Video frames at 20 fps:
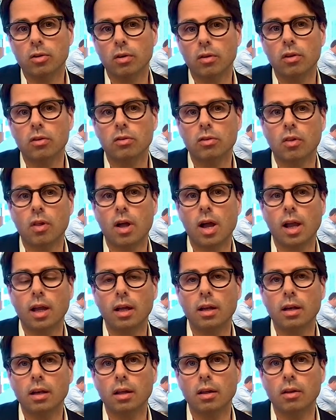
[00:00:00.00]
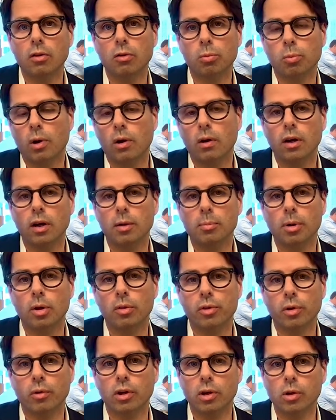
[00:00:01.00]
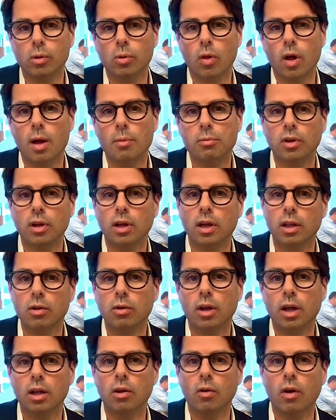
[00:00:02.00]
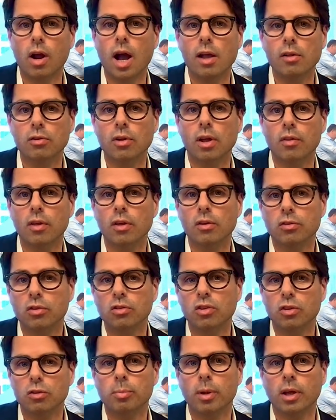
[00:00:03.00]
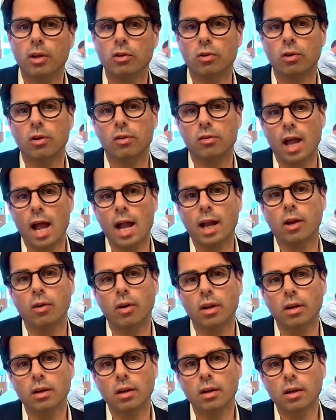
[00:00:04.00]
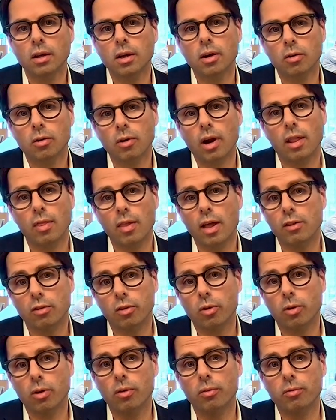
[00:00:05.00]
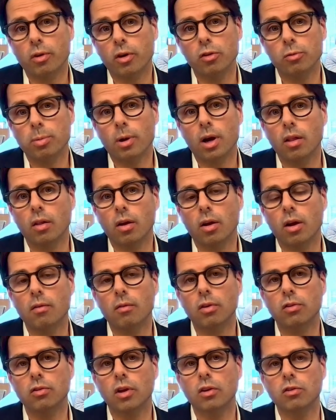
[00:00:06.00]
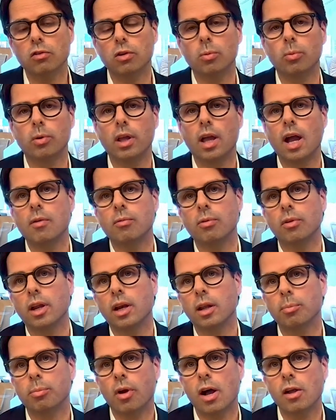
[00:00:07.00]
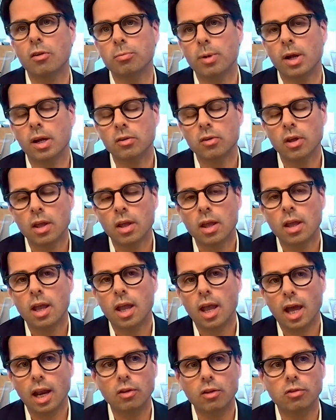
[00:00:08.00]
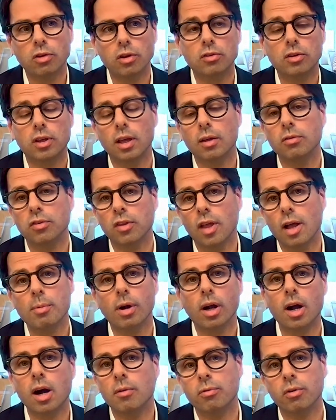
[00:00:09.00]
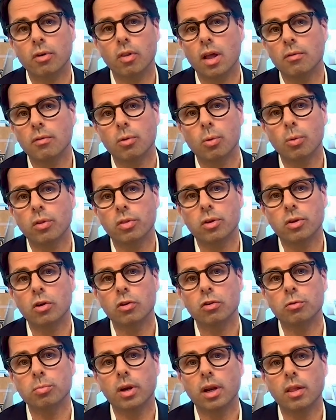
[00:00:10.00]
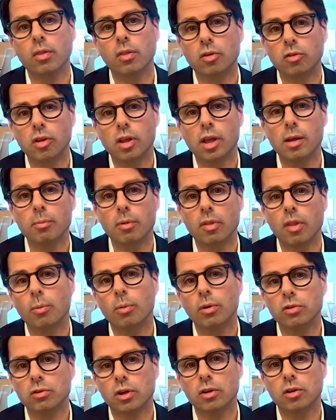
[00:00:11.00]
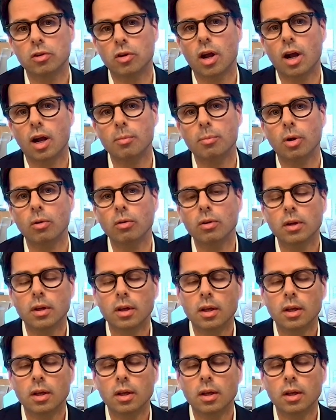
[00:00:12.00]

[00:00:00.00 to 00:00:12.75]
or this client is worried about their renewal option. Can you get your eyes on this and just make sure it's accurate? Right. And that's literally the first part of the conversation we have with any prospect. And it just gives them a comfort level with Cushman and the team. And then we start to talk about,